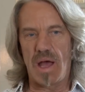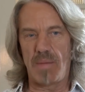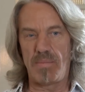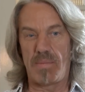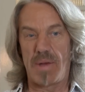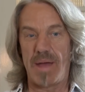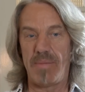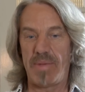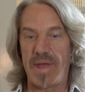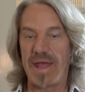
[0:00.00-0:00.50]

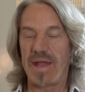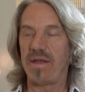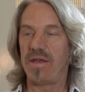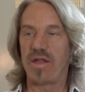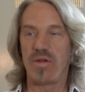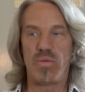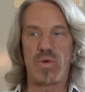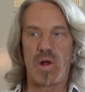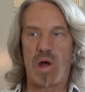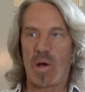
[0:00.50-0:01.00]
my band
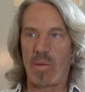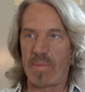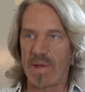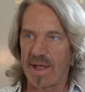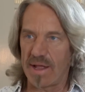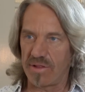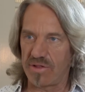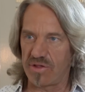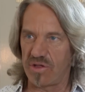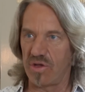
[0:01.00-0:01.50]
did what all
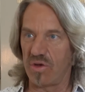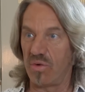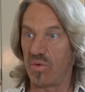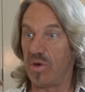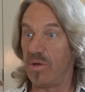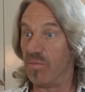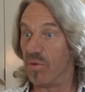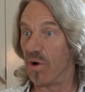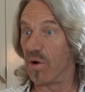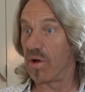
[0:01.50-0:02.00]
bands do.
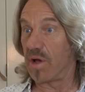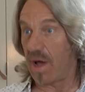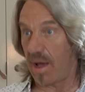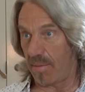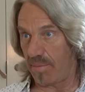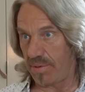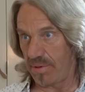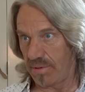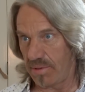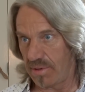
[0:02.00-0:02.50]
We broke
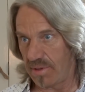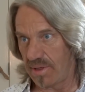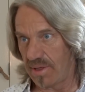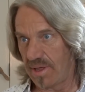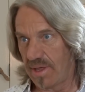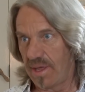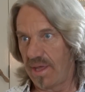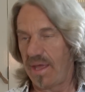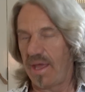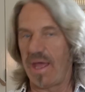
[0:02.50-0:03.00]
up.
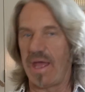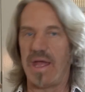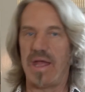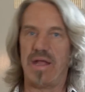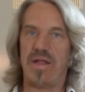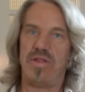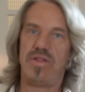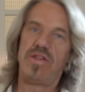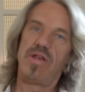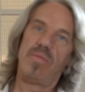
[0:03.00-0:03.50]
Mm.
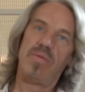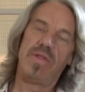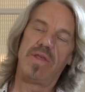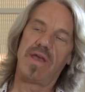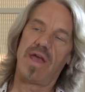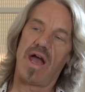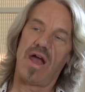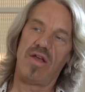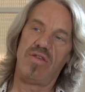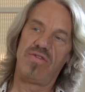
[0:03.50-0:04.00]
And some of
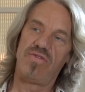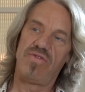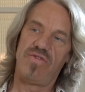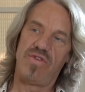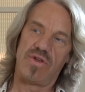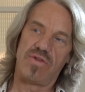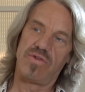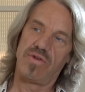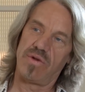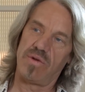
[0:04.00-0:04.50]
the guys
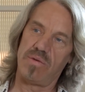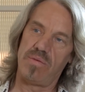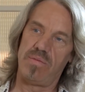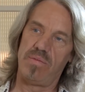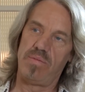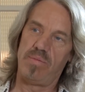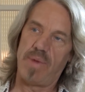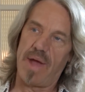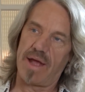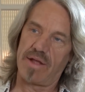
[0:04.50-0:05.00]
filtered
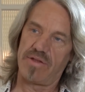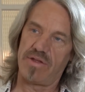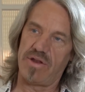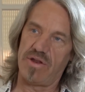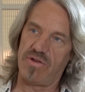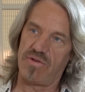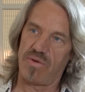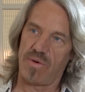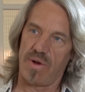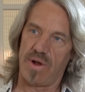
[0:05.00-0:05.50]
back to
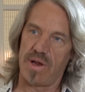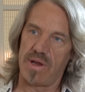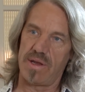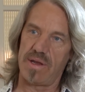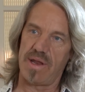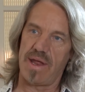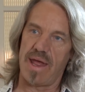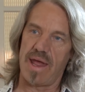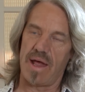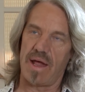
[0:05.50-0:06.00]
Detroit,
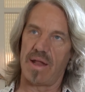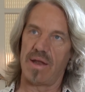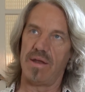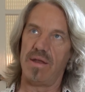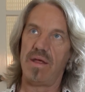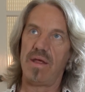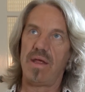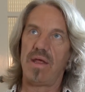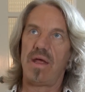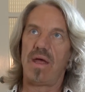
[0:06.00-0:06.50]

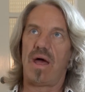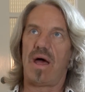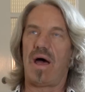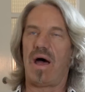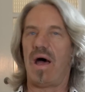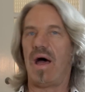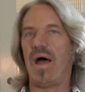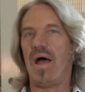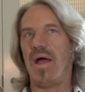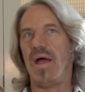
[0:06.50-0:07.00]
and
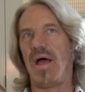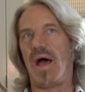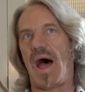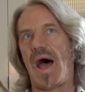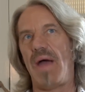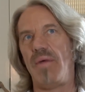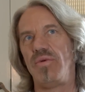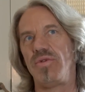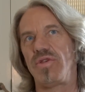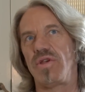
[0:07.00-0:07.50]
uh,
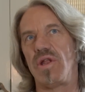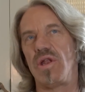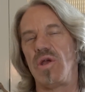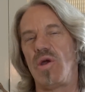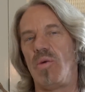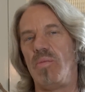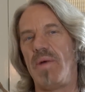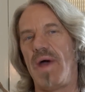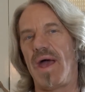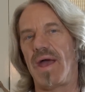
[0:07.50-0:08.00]
I was going to
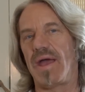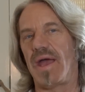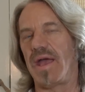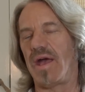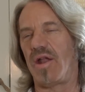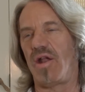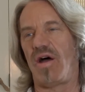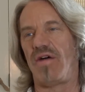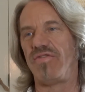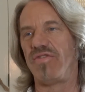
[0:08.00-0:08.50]
go back. I
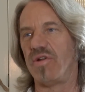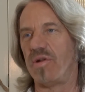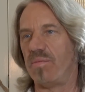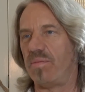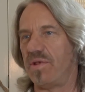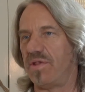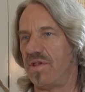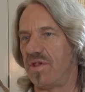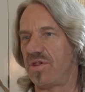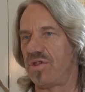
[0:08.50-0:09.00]
got offered a
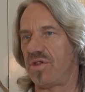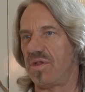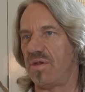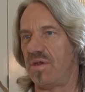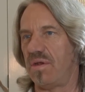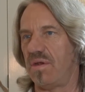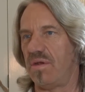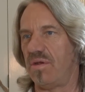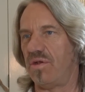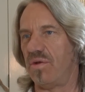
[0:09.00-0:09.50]

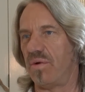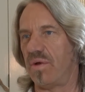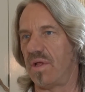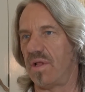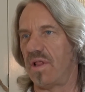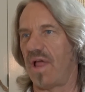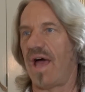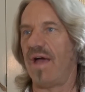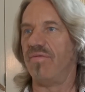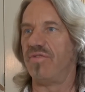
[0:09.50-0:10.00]
position
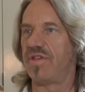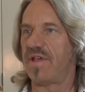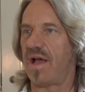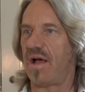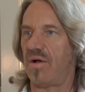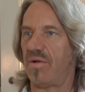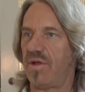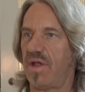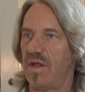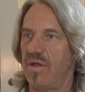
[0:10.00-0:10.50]
doing live
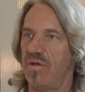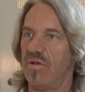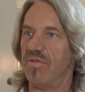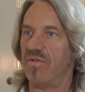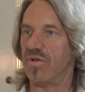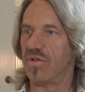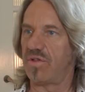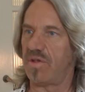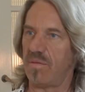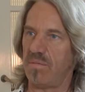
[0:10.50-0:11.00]
sound at
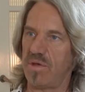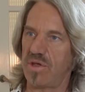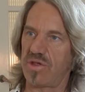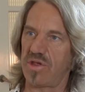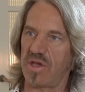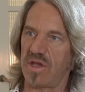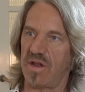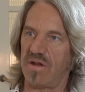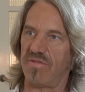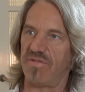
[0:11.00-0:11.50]
University of
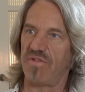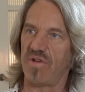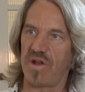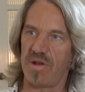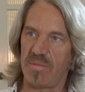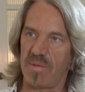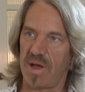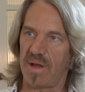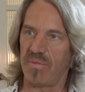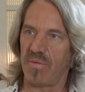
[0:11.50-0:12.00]
Michigan. A
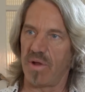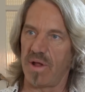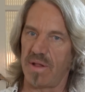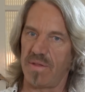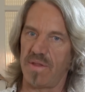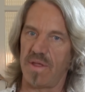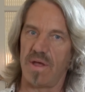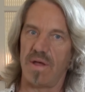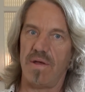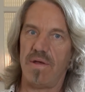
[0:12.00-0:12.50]
friend of mine
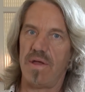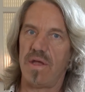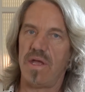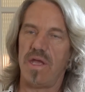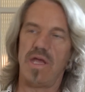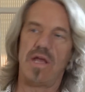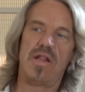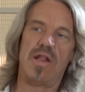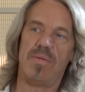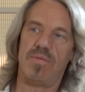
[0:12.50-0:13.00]
ran the
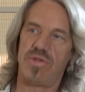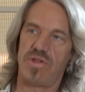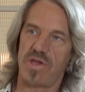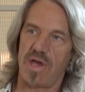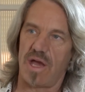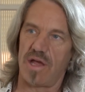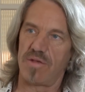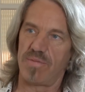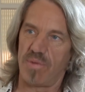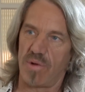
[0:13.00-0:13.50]
Eclipse Jazz